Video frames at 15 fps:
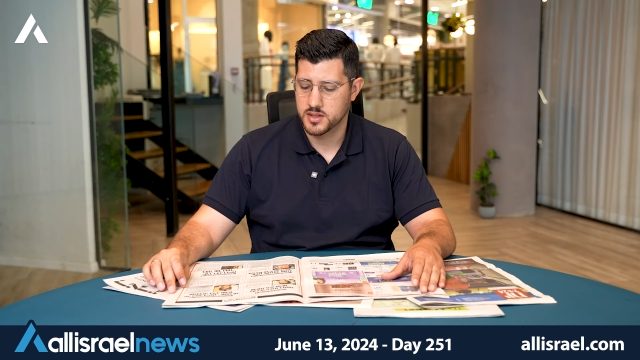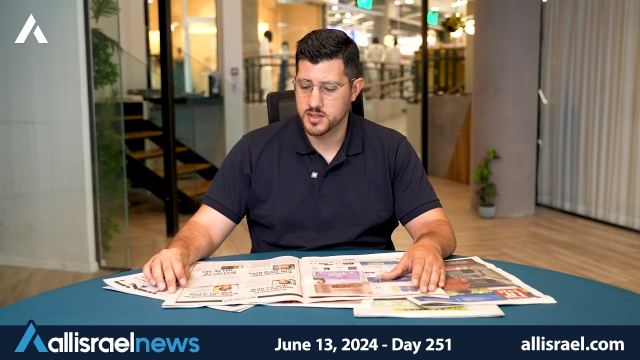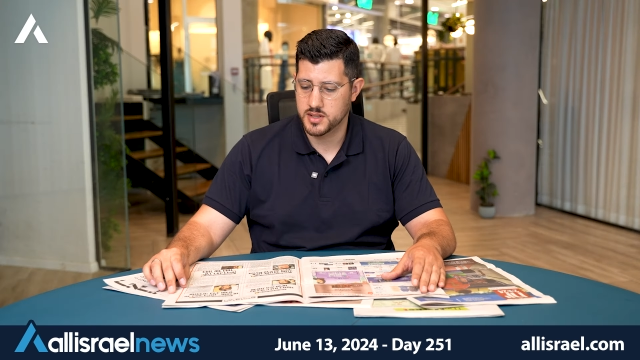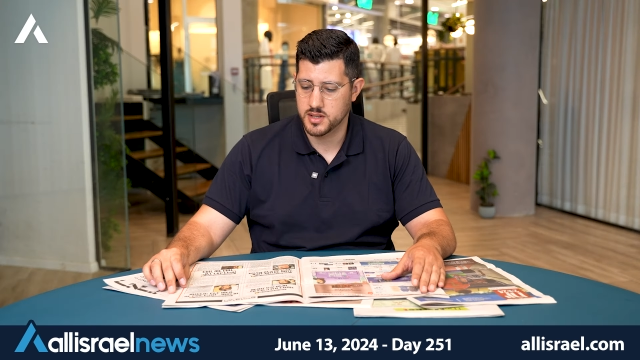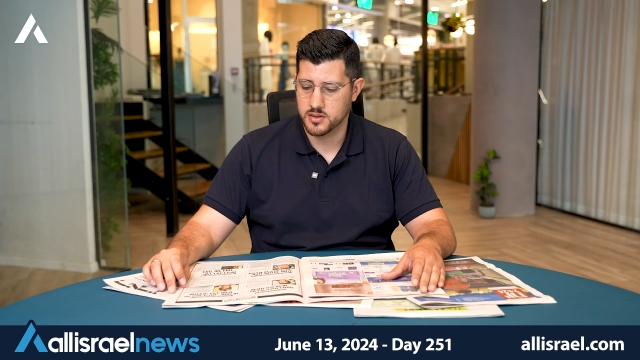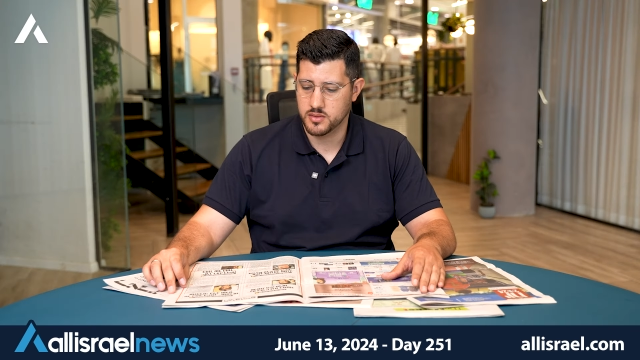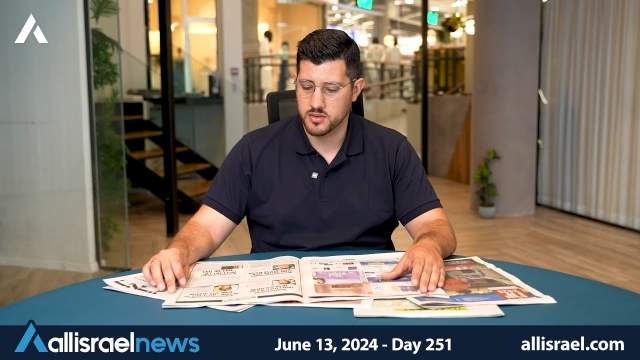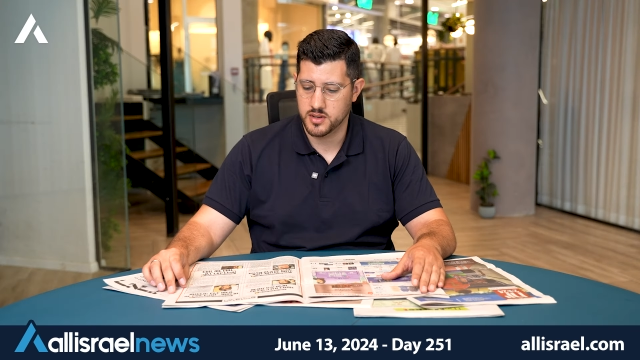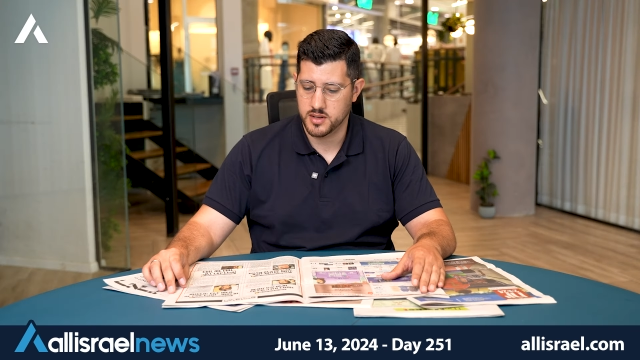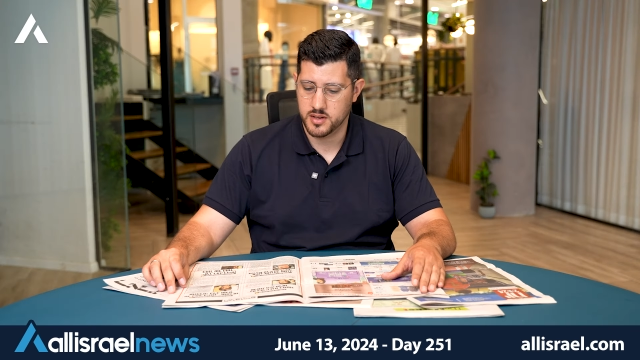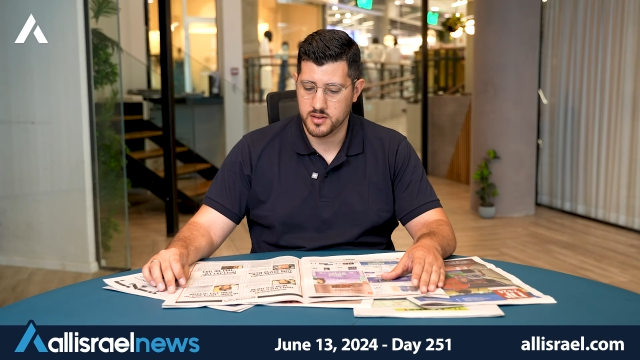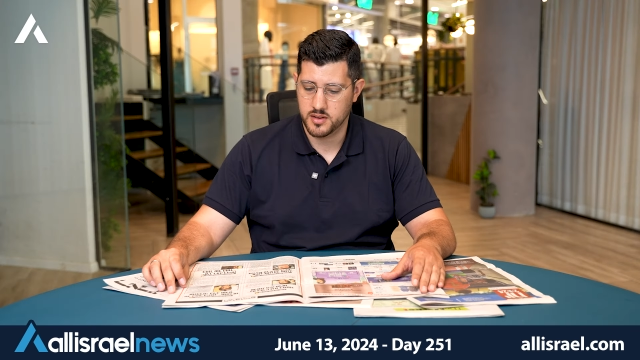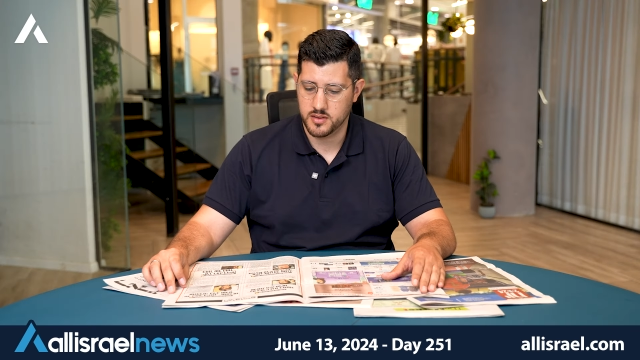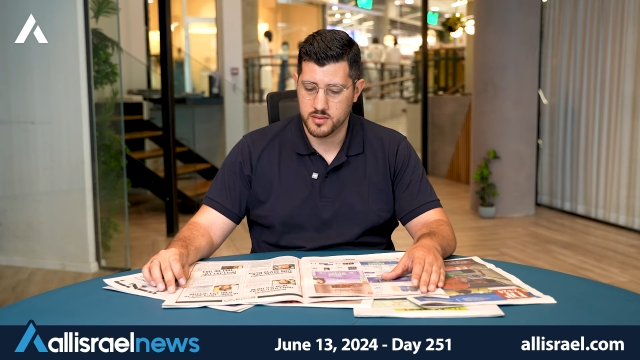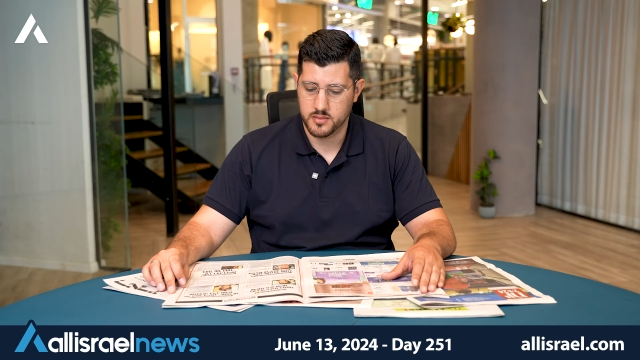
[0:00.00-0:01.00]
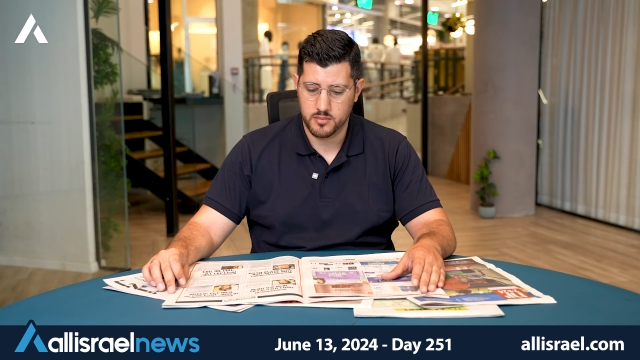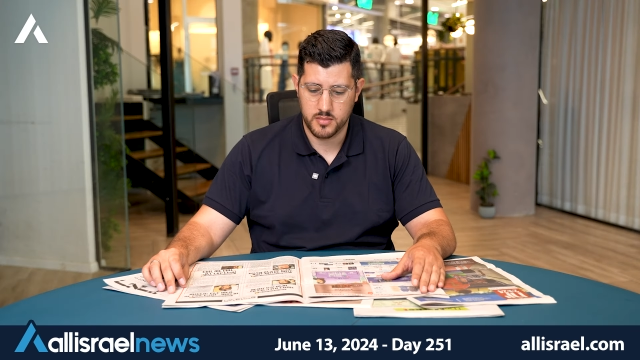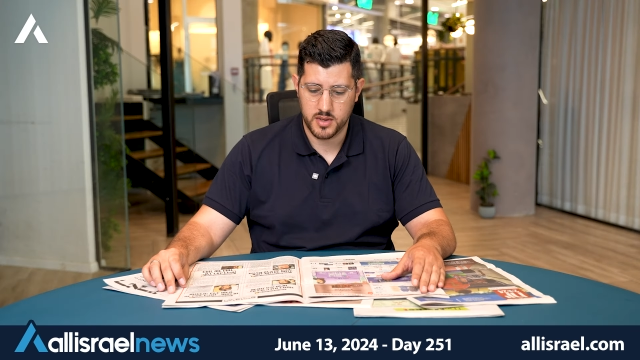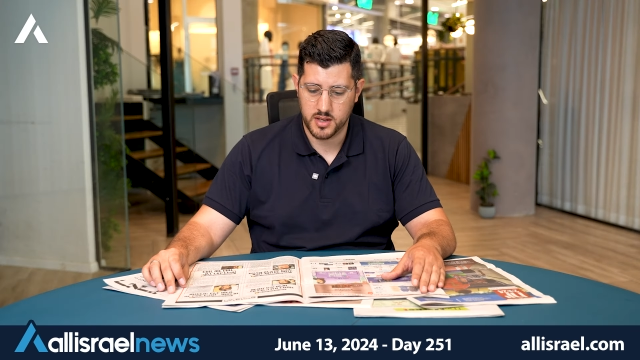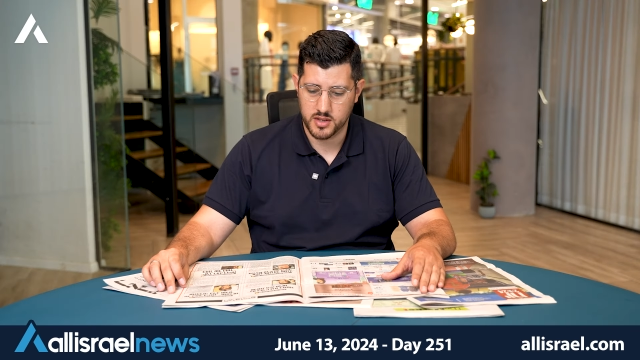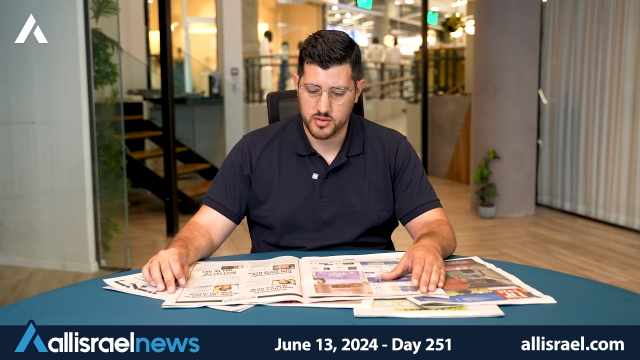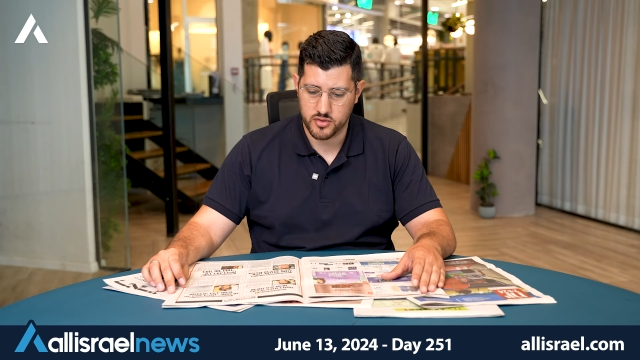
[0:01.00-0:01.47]
So
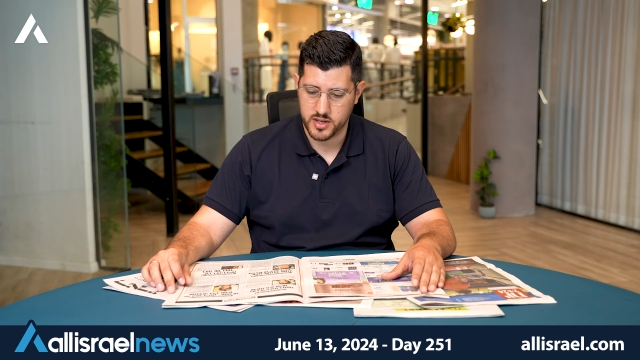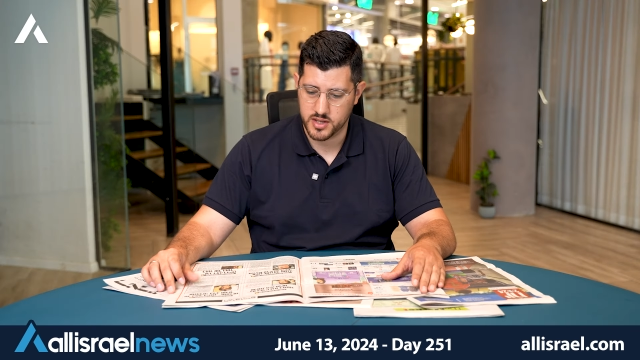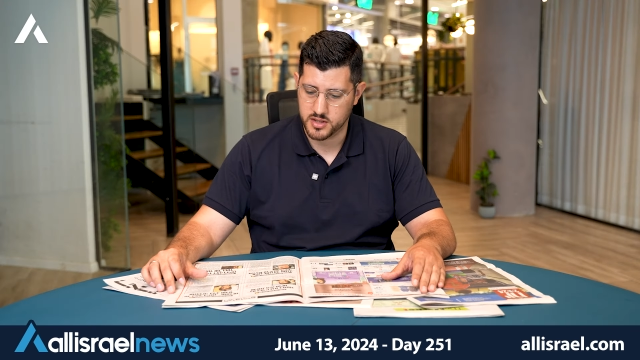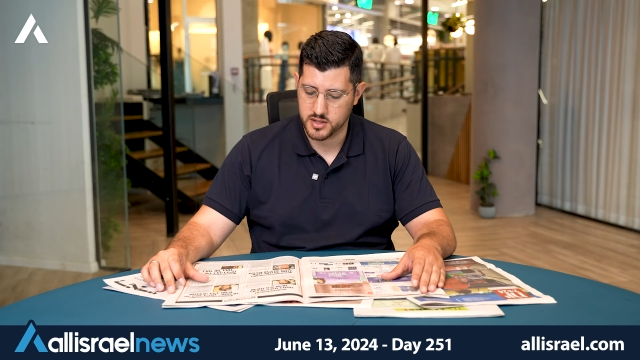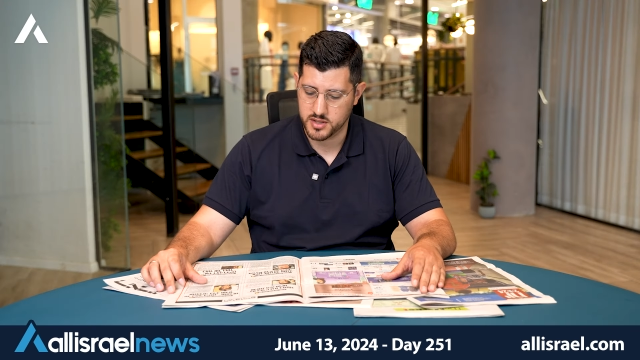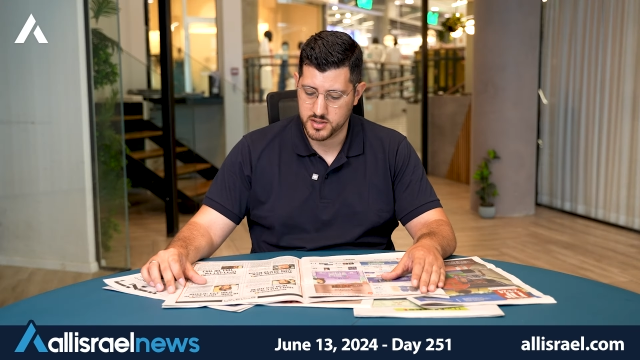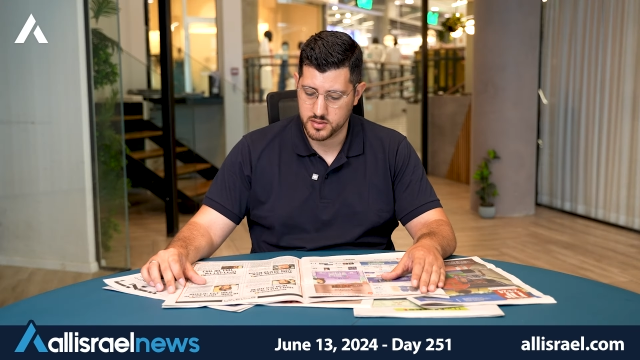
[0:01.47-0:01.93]
many tragic